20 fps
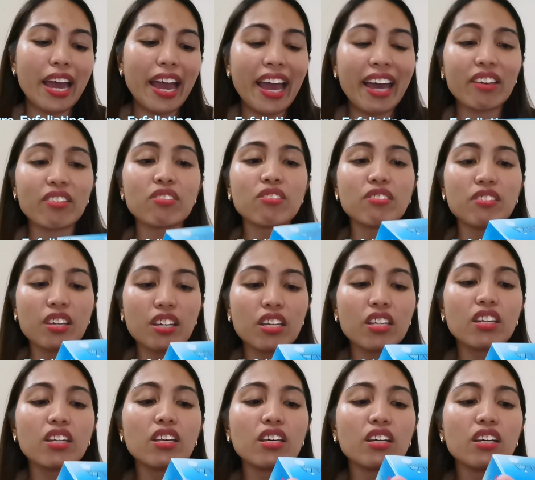
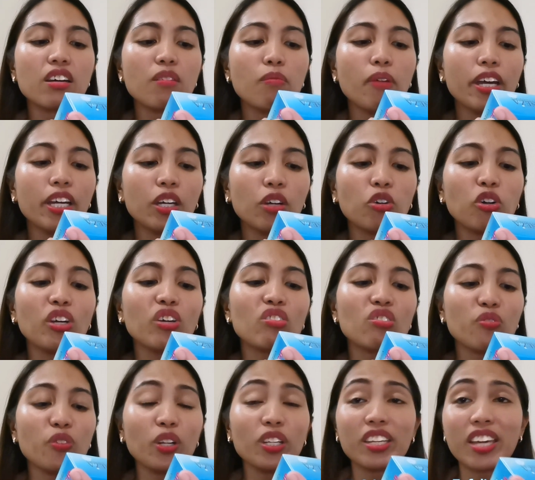Acid
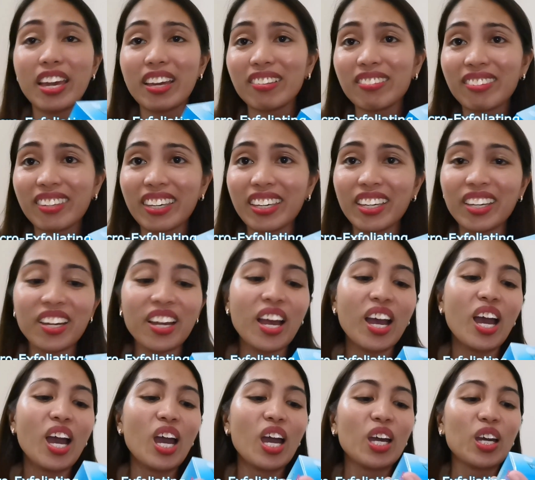Micro-Exfoliating
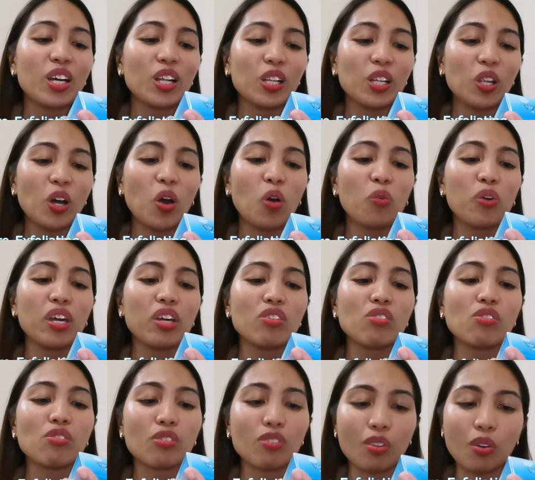
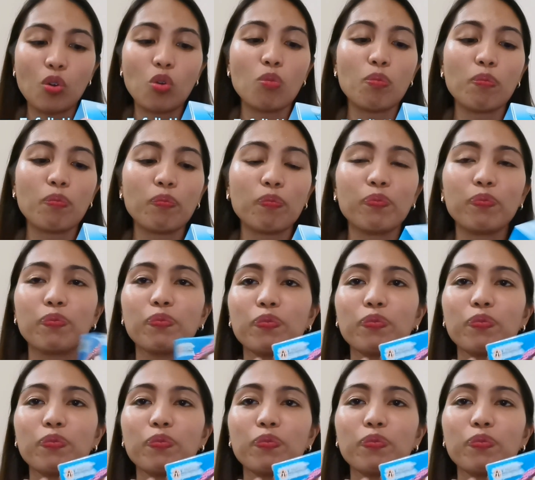Glowing Soap.